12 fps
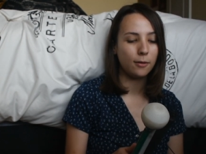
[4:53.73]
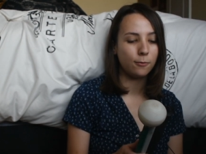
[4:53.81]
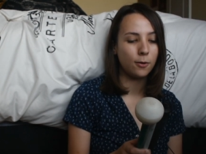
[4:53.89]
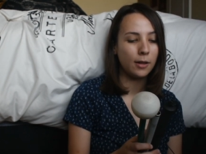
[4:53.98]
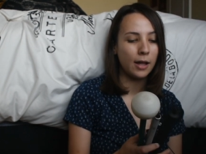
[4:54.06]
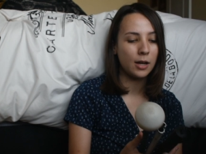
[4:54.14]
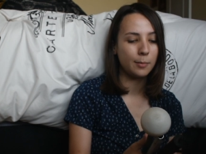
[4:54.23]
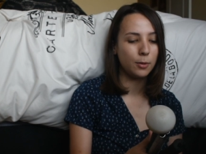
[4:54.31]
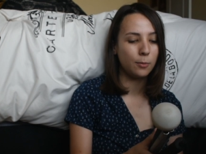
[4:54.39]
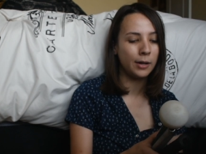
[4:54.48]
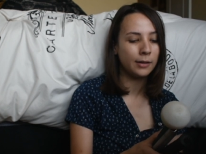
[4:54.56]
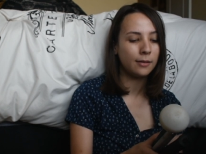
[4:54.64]

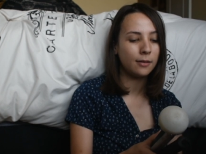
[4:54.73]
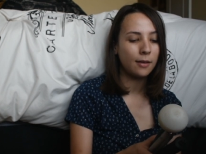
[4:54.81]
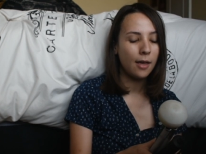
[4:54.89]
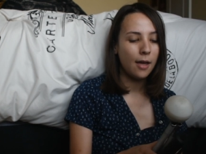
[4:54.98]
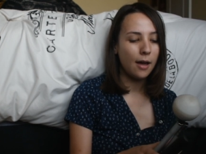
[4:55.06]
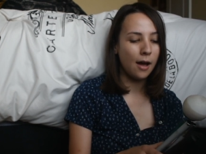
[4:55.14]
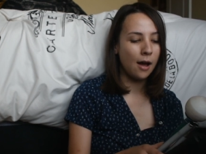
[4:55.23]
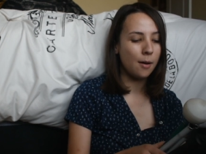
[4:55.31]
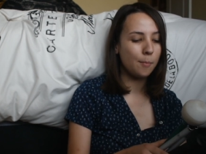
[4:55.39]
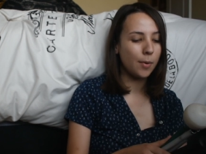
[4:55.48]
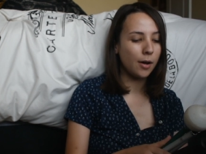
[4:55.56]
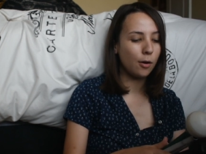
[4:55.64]
reliable ones.
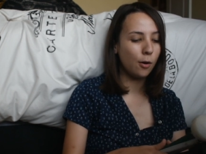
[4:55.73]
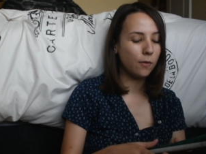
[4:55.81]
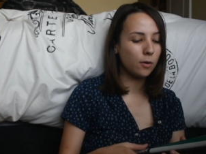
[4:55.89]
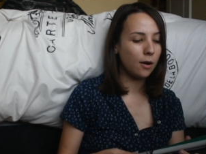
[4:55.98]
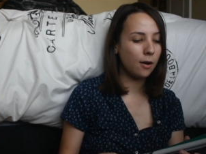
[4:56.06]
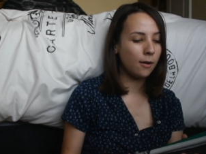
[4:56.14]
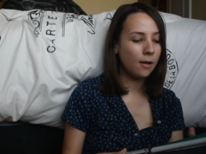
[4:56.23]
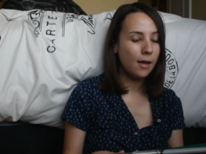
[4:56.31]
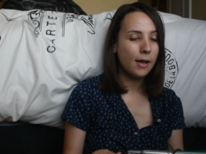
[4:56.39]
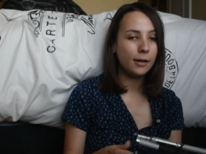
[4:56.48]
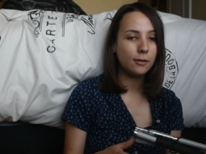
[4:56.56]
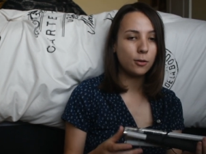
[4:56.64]
But overall,
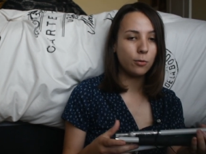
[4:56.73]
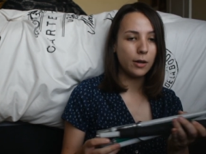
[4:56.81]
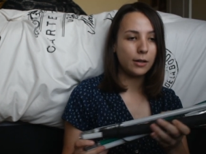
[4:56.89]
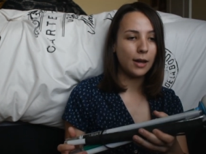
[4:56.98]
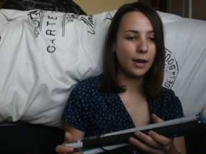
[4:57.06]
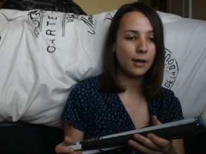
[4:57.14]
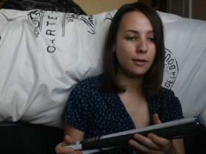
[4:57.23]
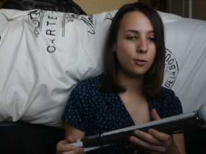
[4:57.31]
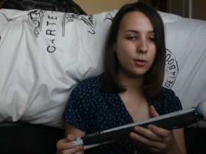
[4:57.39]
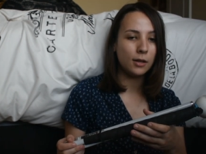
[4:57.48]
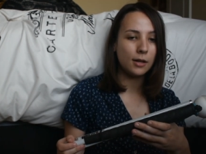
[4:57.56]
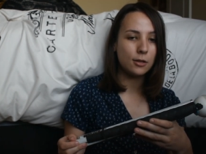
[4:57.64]
it's a great cane.
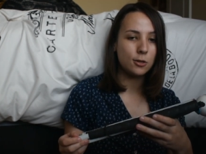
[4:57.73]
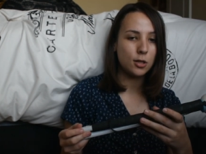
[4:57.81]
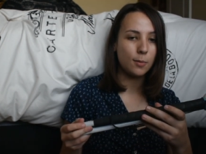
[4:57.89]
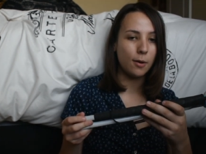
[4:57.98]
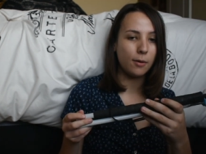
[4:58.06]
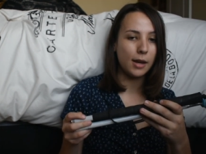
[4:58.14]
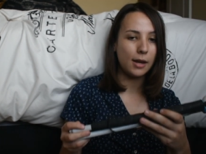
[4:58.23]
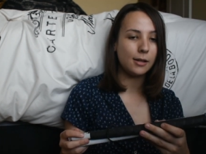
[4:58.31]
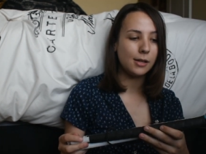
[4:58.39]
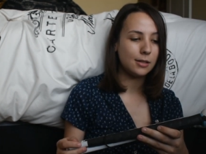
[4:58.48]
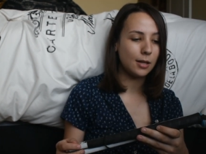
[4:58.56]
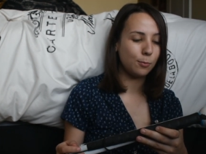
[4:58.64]
You can get just about
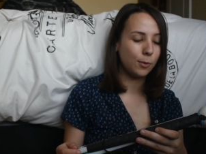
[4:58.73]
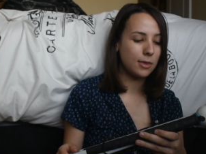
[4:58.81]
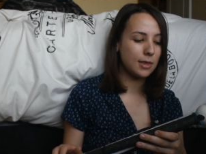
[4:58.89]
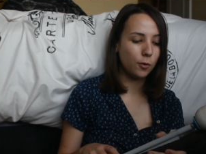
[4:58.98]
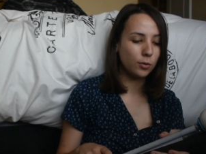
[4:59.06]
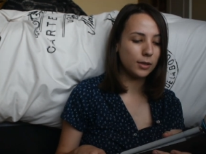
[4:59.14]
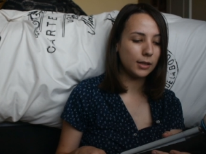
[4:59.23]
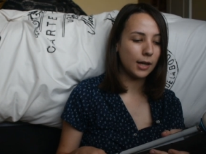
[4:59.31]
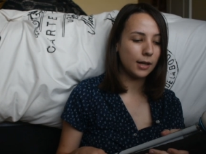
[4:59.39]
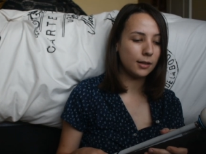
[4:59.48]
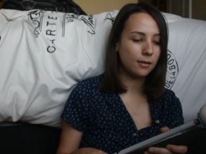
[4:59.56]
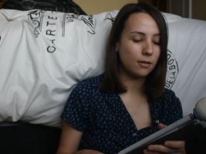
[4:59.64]
any tip with folding
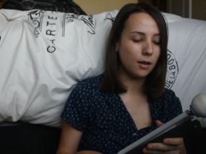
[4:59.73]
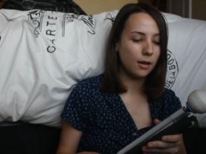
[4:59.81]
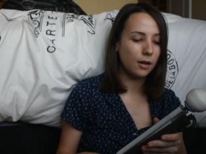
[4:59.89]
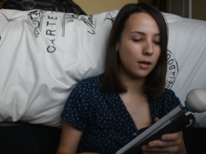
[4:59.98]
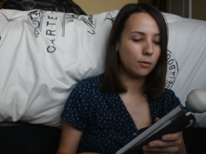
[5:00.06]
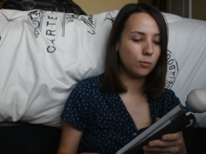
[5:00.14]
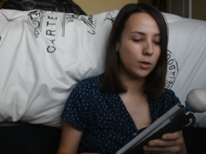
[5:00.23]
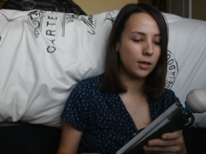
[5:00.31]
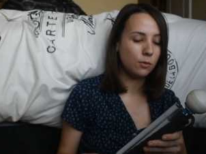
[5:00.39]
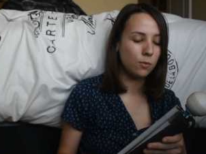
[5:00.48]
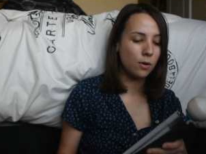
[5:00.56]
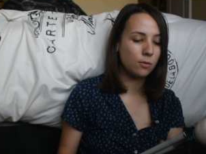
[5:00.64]
canes. They
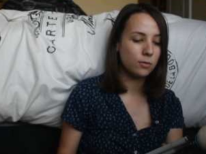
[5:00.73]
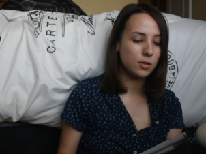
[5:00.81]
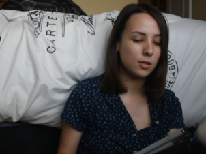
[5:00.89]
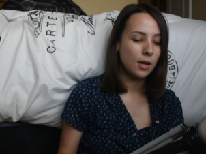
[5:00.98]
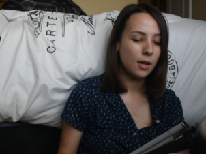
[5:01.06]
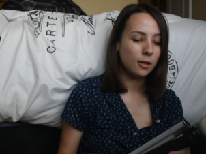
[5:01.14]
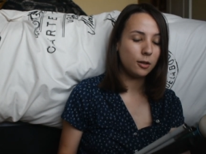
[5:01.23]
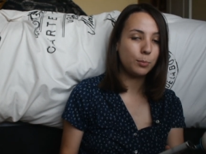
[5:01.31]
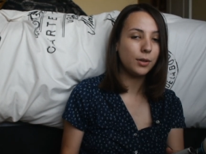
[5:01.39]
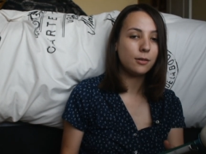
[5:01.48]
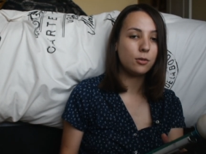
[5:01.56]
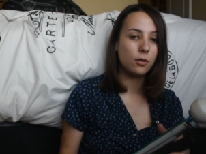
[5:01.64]
really won't
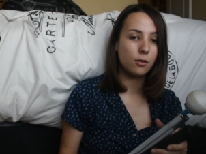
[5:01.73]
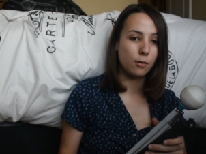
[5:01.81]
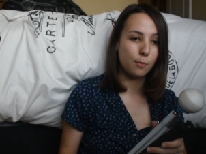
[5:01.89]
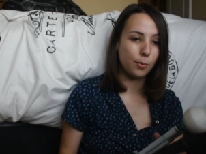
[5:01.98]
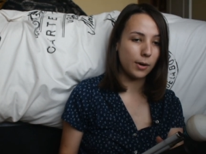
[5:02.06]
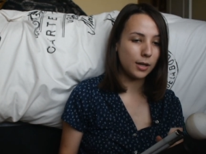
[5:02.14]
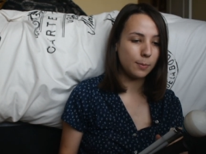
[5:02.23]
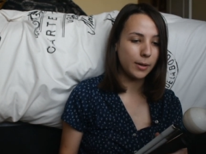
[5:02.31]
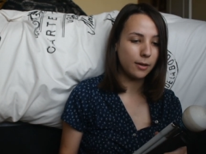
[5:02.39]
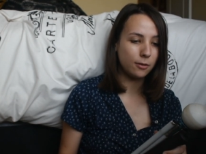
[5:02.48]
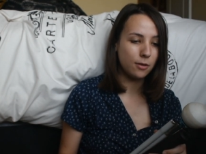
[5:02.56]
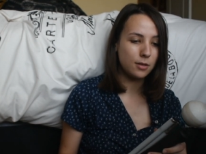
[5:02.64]
splinter or break
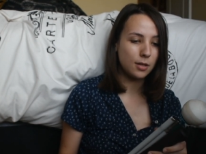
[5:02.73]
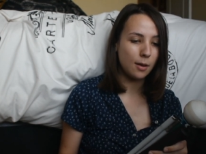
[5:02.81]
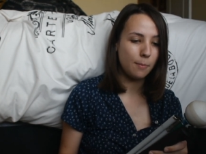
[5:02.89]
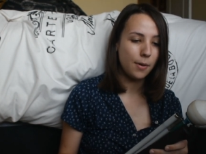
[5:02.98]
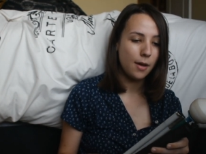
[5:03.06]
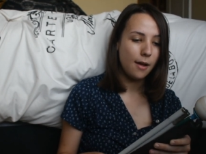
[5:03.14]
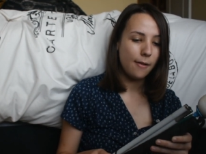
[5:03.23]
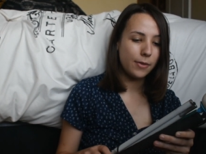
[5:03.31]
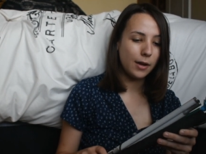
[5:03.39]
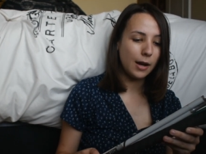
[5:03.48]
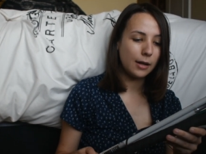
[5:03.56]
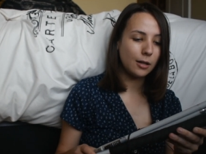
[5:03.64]
because of the tip.
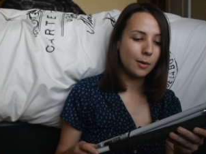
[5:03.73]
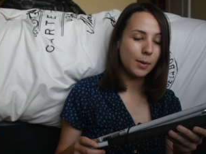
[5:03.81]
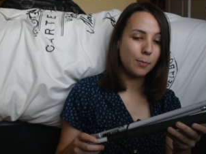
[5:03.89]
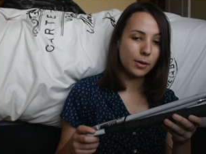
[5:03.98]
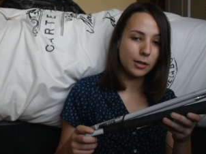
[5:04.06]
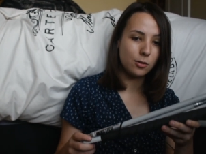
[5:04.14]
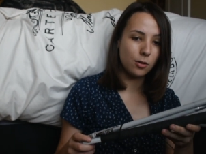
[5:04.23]
They tend to be pretty